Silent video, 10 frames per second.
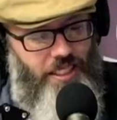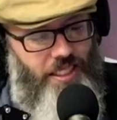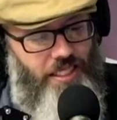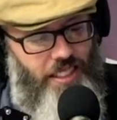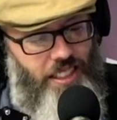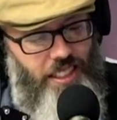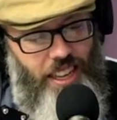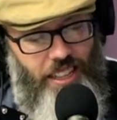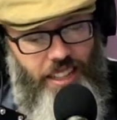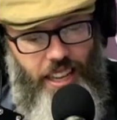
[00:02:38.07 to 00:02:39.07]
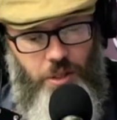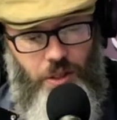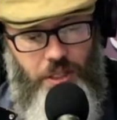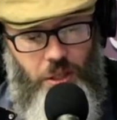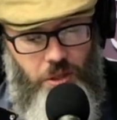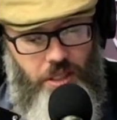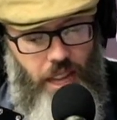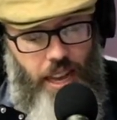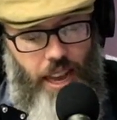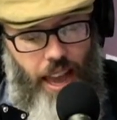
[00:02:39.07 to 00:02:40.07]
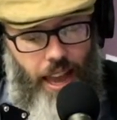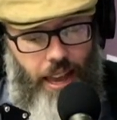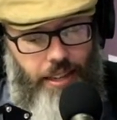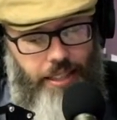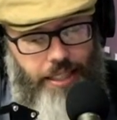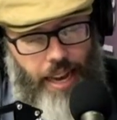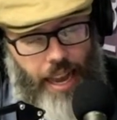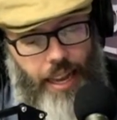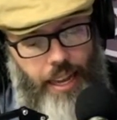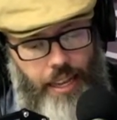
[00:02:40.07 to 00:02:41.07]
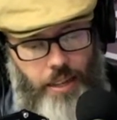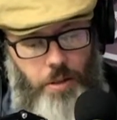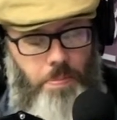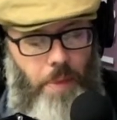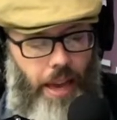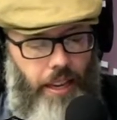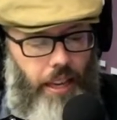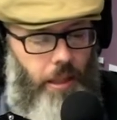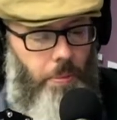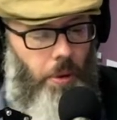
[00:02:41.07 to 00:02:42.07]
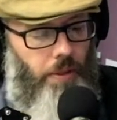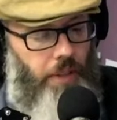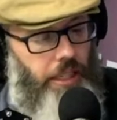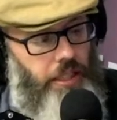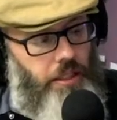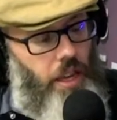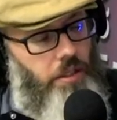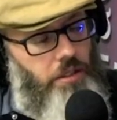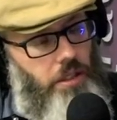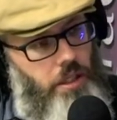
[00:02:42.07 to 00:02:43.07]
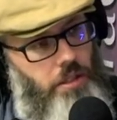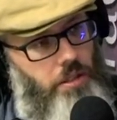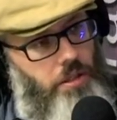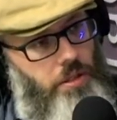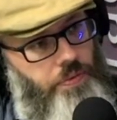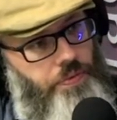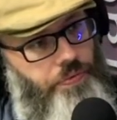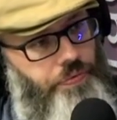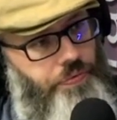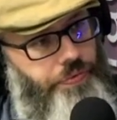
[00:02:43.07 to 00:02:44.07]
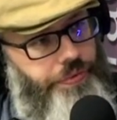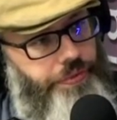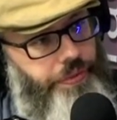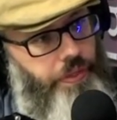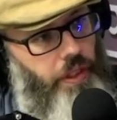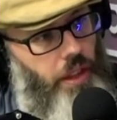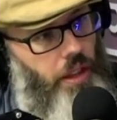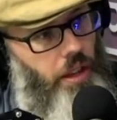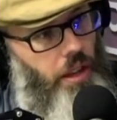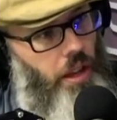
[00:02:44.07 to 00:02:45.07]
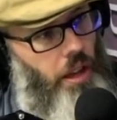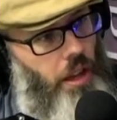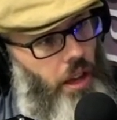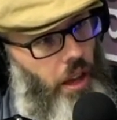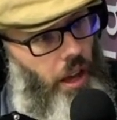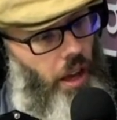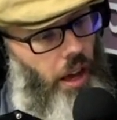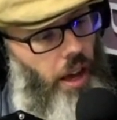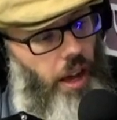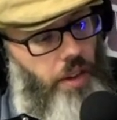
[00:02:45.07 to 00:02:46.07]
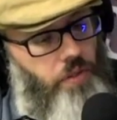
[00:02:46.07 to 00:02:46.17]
driven uh, Tuesday. Yeah, text driven Tuesday, and Jay is back in the Book of Ecclesiastes. Yep. Um.